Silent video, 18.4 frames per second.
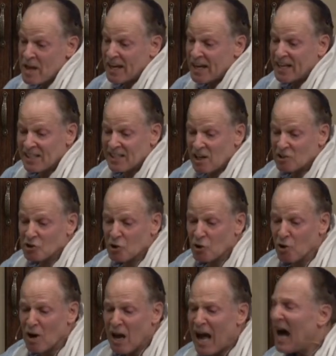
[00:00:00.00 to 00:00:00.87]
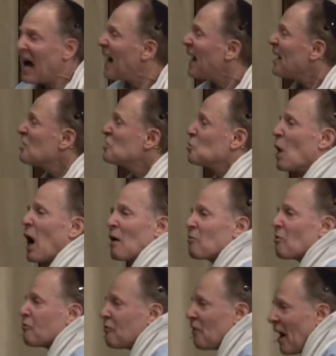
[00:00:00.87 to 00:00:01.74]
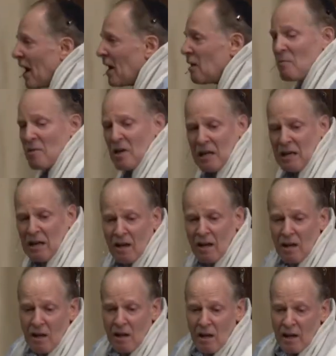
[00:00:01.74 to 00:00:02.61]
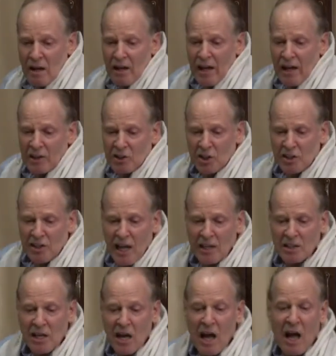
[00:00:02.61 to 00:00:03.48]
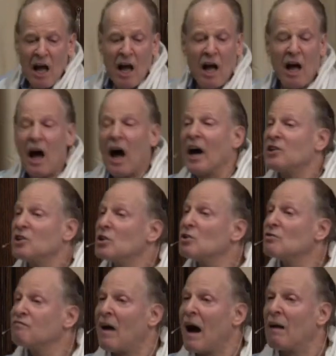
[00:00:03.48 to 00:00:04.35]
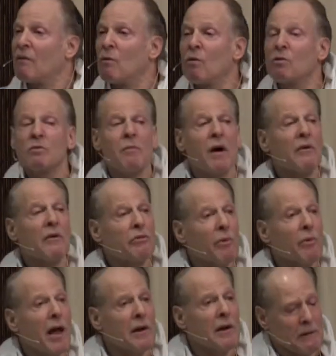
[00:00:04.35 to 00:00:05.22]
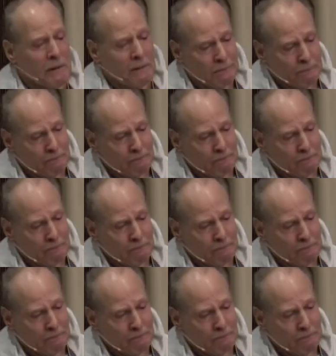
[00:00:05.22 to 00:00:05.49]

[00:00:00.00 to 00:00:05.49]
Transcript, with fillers: He says to her, How did you ever find me? And she says, I just followed my thread.